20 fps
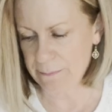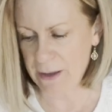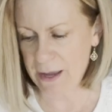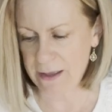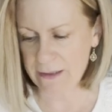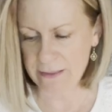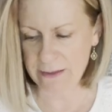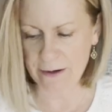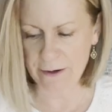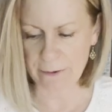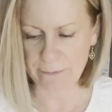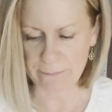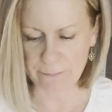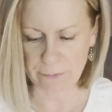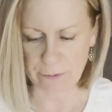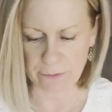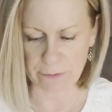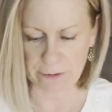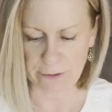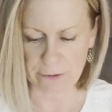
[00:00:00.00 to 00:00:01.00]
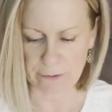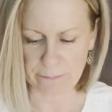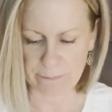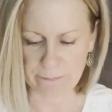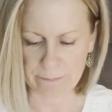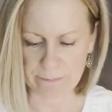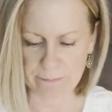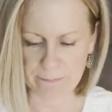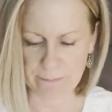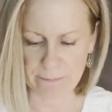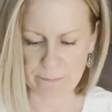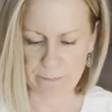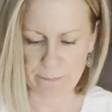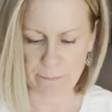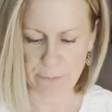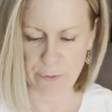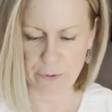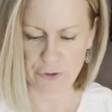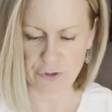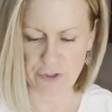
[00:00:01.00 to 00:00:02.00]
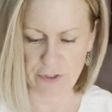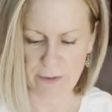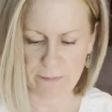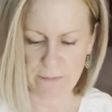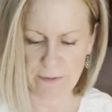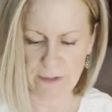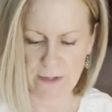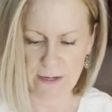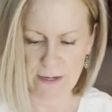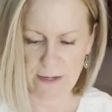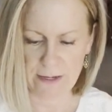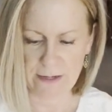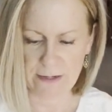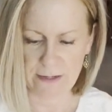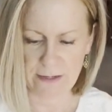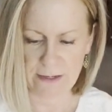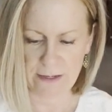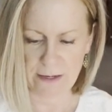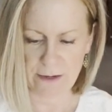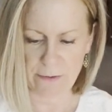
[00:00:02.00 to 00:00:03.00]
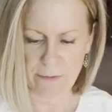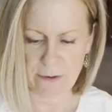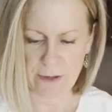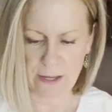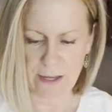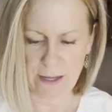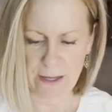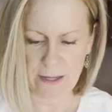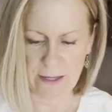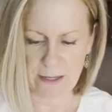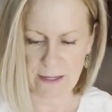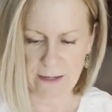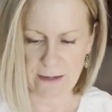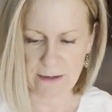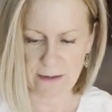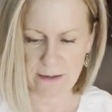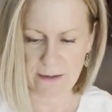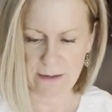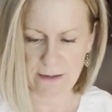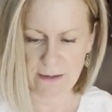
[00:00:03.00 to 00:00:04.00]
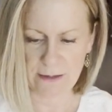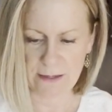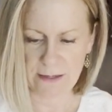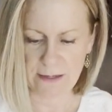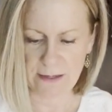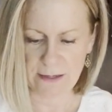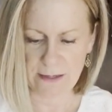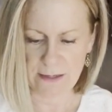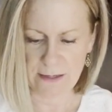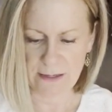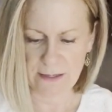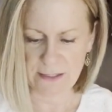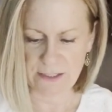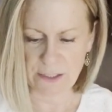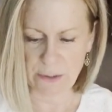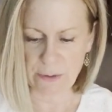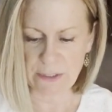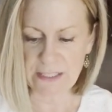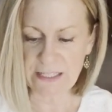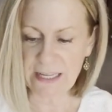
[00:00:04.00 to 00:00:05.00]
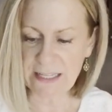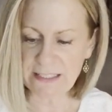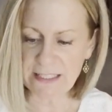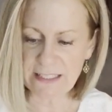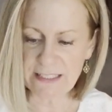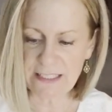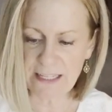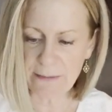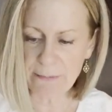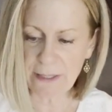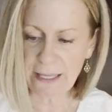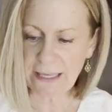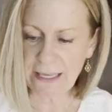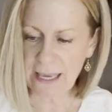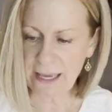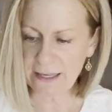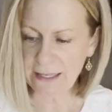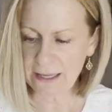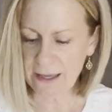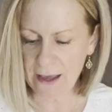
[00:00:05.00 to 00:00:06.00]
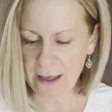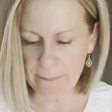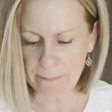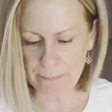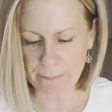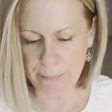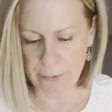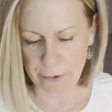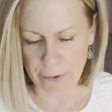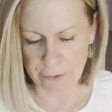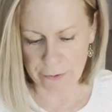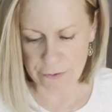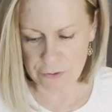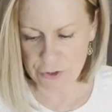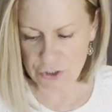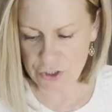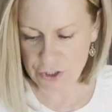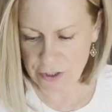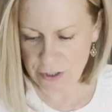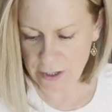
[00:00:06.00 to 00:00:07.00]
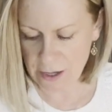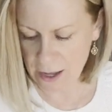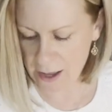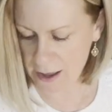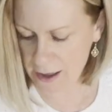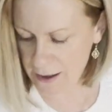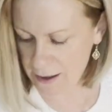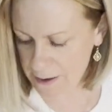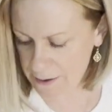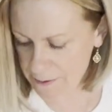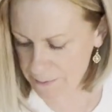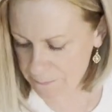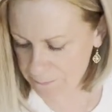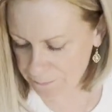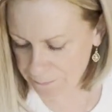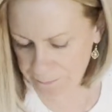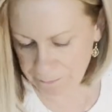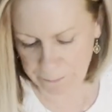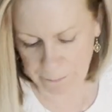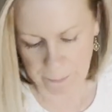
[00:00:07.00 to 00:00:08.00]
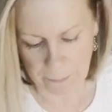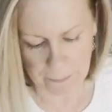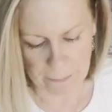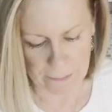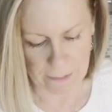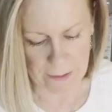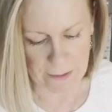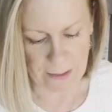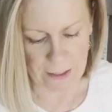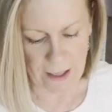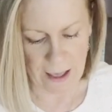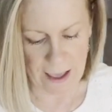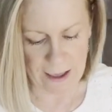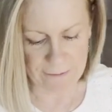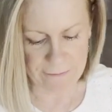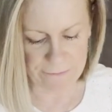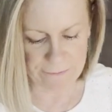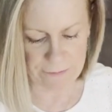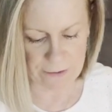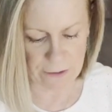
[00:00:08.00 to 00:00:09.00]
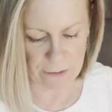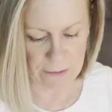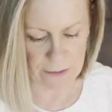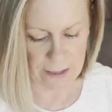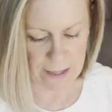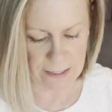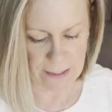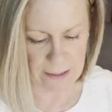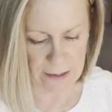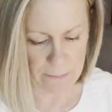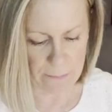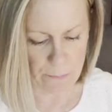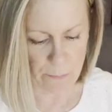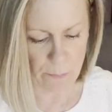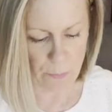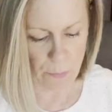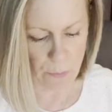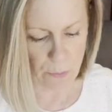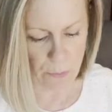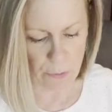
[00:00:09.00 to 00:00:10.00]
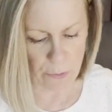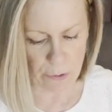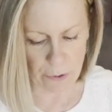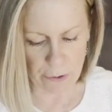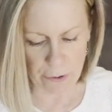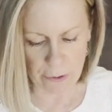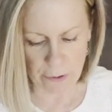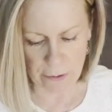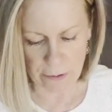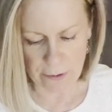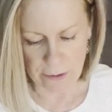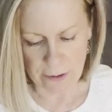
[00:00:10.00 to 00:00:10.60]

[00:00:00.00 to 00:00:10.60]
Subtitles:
pad there, or a little cushion. Okay, so it doesn't seem like any got burnt. I feel like more,